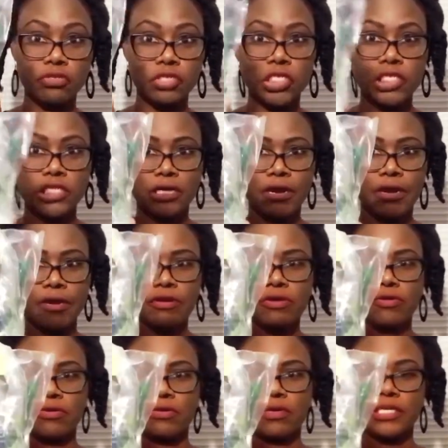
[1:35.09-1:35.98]

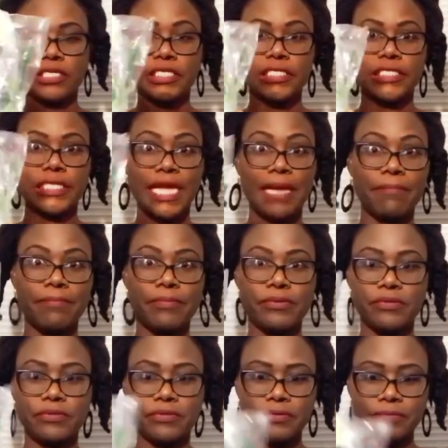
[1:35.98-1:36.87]
charcoal shampoo.